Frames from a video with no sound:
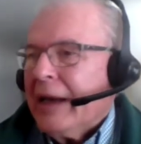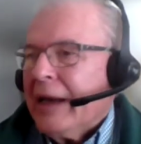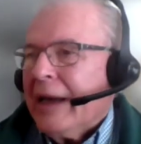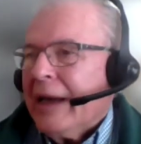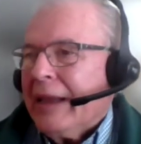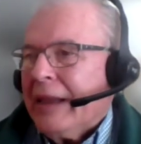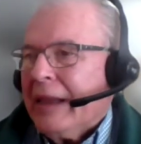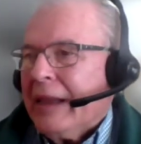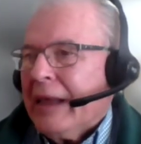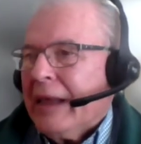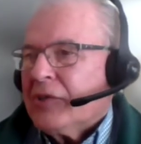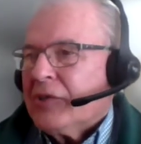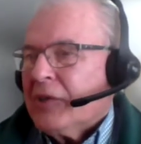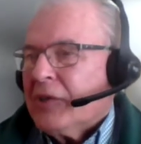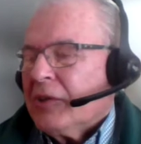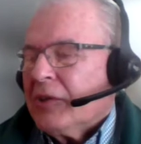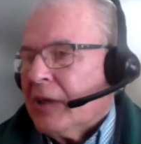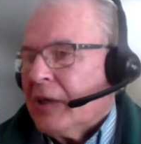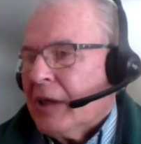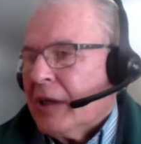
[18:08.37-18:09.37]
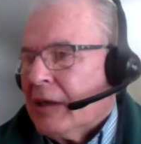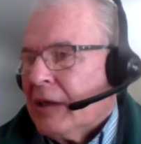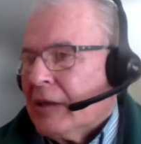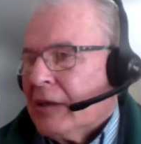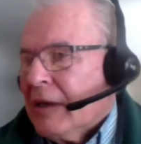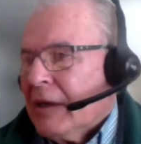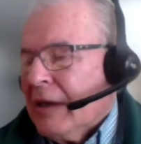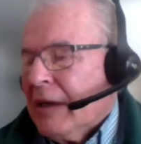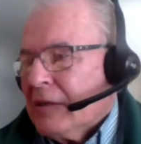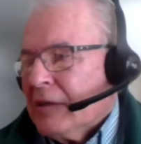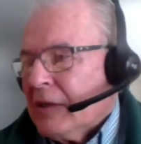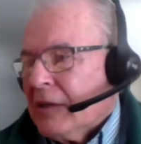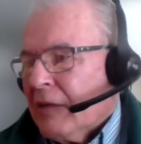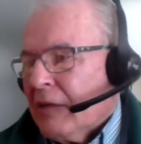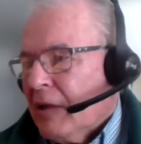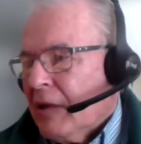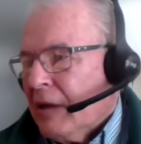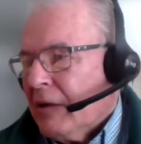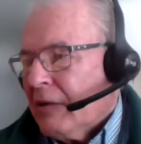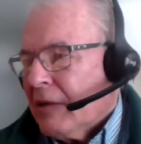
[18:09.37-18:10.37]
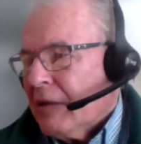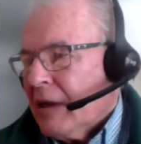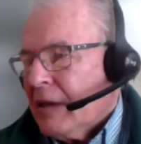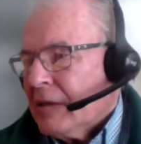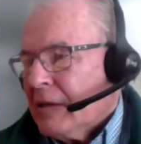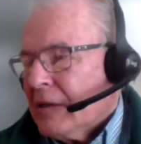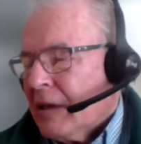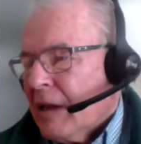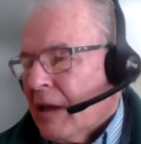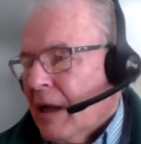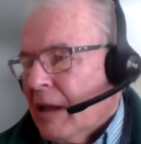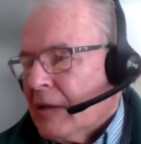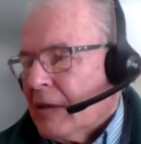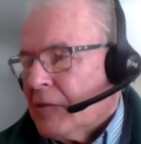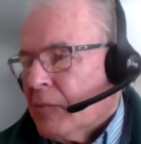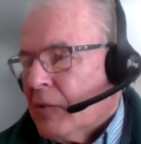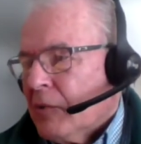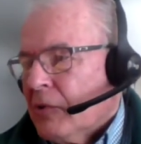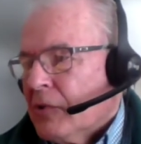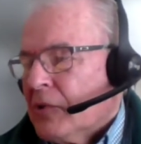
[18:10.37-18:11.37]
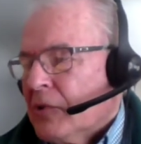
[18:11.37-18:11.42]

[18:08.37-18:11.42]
And then they still needed several $100,000 more.